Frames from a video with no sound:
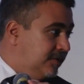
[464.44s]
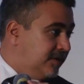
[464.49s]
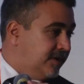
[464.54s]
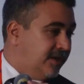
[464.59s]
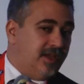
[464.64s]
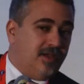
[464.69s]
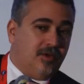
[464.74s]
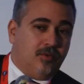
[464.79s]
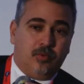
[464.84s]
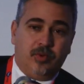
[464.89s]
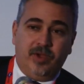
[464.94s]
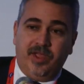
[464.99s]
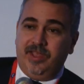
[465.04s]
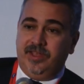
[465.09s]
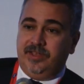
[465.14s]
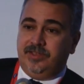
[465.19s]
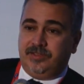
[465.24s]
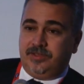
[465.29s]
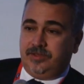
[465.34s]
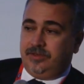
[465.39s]
Okay,
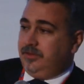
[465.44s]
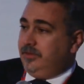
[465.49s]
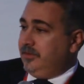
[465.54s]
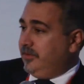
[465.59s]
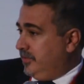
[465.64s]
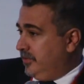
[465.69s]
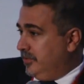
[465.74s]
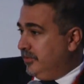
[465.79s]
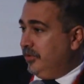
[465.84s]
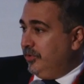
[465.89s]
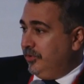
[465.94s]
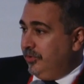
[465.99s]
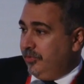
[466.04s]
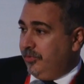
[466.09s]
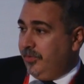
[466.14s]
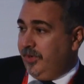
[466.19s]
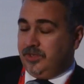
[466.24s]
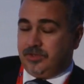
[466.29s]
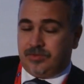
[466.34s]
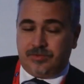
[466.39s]
Waze, you know, you all know
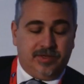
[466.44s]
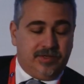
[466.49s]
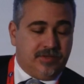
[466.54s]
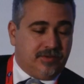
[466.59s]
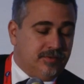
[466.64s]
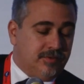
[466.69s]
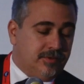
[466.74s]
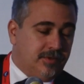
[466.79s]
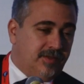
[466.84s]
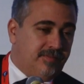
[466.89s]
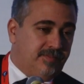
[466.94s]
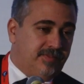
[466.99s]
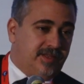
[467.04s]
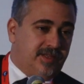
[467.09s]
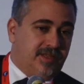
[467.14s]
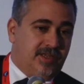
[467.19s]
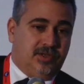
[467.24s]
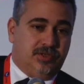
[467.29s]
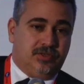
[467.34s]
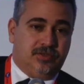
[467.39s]
Waze, right? Google
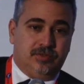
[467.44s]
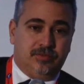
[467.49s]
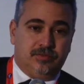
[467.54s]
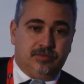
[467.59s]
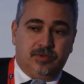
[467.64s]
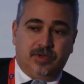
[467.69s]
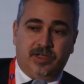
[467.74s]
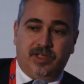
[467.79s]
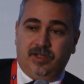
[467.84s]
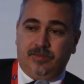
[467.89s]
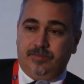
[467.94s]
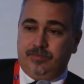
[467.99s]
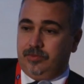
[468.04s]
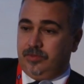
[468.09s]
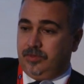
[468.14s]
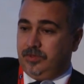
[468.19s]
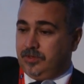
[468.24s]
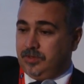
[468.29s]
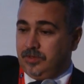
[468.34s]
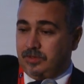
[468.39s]
application will help you
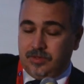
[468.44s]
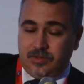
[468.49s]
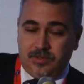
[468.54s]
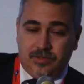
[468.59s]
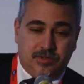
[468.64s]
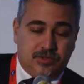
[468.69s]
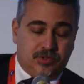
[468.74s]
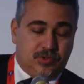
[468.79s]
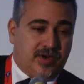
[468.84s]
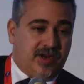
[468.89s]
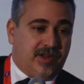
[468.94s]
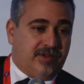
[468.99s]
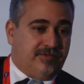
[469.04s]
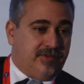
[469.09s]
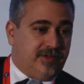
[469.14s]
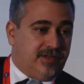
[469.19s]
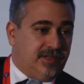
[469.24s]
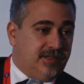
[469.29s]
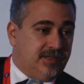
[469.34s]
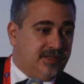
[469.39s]
in
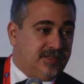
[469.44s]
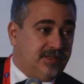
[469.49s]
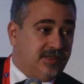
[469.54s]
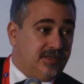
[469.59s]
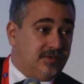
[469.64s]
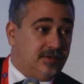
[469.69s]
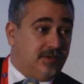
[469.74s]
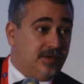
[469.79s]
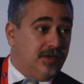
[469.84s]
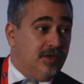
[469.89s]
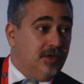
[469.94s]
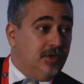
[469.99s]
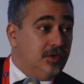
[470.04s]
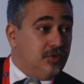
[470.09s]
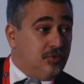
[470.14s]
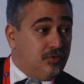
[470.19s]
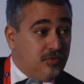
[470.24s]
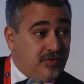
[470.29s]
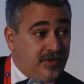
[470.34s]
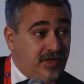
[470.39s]
traffic and etc.
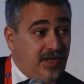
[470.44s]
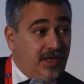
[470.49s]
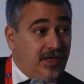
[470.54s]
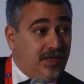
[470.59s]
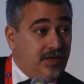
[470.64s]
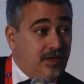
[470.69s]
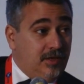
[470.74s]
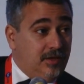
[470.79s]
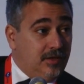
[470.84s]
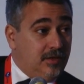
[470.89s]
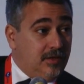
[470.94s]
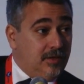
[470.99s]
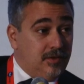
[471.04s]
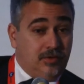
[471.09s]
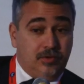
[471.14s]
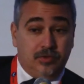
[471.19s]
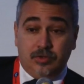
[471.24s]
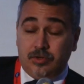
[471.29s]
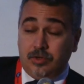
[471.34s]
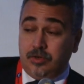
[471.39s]
Today,
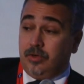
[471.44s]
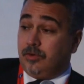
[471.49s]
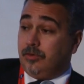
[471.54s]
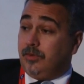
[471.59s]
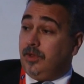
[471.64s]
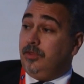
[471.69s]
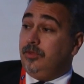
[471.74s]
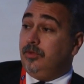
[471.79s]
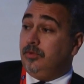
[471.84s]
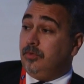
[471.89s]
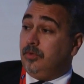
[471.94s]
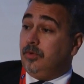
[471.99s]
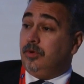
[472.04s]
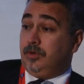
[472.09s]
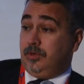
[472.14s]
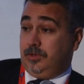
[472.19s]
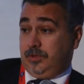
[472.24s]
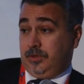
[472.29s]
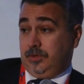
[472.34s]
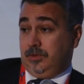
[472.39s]
you go around the
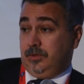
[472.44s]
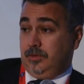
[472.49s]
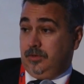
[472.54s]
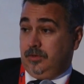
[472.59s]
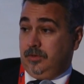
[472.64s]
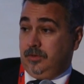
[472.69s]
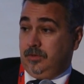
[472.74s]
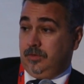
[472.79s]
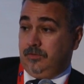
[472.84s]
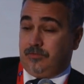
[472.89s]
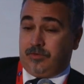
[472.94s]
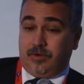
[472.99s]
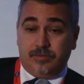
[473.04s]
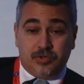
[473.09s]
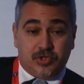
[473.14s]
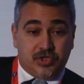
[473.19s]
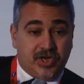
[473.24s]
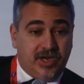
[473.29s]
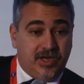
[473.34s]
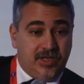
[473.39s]
world, from
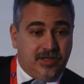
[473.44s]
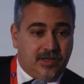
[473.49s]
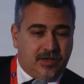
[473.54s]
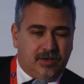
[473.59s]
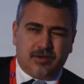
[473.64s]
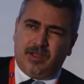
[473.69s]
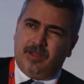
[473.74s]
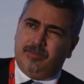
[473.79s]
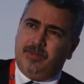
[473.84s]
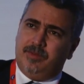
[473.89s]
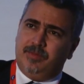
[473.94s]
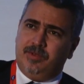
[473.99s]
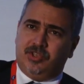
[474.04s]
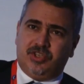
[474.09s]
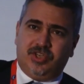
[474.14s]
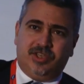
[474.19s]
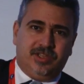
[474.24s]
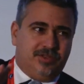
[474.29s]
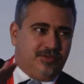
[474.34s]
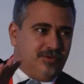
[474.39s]
China. Okay, maybe
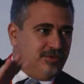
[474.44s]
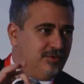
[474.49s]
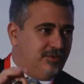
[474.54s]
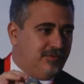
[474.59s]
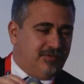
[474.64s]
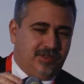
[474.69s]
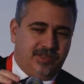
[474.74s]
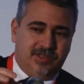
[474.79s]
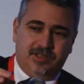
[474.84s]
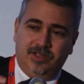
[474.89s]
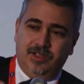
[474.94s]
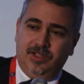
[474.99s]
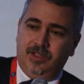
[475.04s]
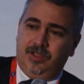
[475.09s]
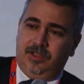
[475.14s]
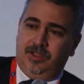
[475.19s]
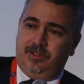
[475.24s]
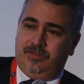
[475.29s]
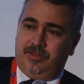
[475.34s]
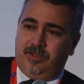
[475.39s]
China, I don't know
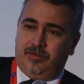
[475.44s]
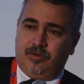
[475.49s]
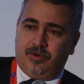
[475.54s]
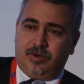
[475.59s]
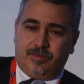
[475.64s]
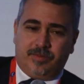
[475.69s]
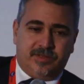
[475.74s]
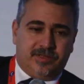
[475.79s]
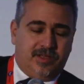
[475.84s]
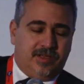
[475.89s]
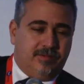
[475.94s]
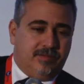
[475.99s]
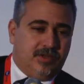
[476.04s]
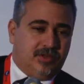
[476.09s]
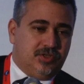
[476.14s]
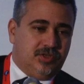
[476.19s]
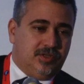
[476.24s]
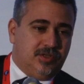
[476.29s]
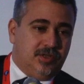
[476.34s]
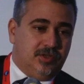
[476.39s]
if they work, but I
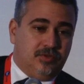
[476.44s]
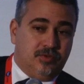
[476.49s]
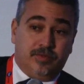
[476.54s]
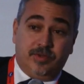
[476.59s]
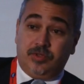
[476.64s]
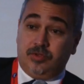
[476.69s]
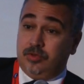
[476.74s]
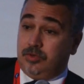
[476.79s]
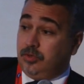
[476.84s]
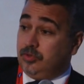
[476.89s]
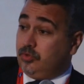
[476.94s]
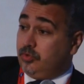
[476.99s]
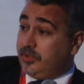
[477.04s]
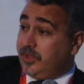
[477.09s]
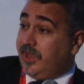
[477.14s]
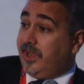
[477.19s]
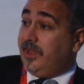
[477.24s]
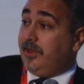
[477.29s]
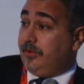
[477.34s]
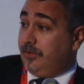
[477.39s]
imagine they do. But you go to
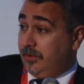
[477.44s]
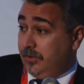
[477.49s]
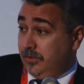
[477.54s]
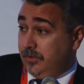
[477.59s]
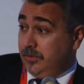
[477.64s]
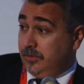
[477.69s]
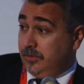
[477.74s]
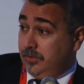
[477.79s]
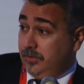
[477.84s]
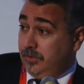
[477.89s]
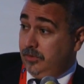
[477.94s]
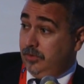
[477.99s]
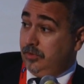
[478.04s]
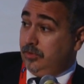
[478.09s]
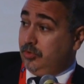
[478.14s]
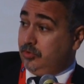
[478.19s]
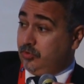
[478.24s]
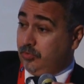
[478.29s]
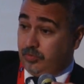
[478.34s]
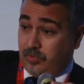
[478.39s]
Cairo, you
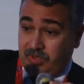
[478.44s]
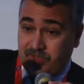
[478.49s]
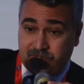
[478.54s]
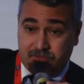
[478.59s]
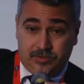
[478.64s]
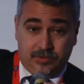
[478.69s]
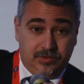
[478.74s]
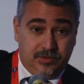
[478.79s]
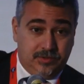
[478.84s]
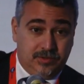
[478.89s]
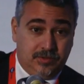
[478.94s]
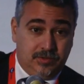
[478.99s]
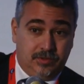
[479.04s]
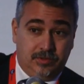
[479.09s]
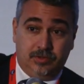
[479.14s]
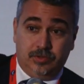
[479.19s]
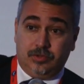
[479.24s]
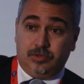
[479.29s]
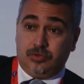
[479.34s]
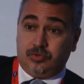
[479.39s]
go to Brussels,
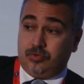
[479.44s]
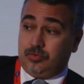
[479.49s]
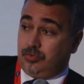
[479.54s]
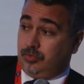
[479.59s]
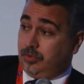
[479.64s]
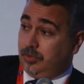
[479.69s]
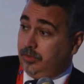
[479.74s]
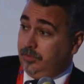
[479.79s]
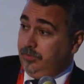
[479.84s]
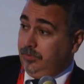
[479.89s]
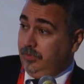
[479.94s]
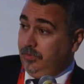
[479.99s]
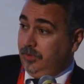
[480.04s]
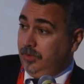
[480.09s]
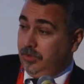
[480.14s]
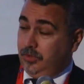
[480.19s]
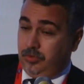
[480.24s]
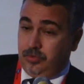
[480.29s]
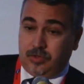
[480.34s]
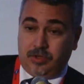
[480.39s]
you go to Rome,
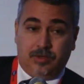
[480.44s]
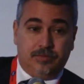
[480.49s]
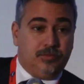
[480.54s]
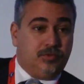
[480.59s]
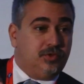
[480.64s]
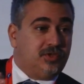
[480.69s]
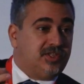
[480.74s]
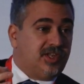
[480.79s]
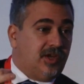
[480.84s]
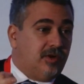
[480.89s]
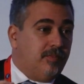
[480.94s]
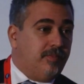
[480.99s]
you come to Sao